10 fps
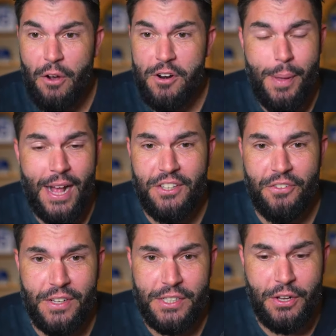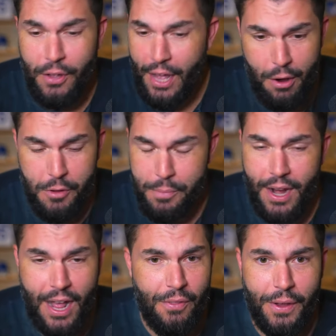would have passed the physical, I would have been
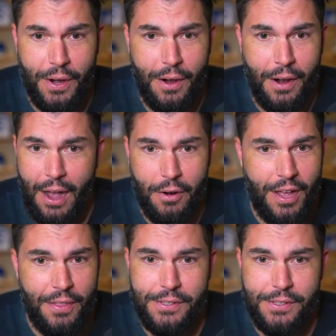out there. I would have had the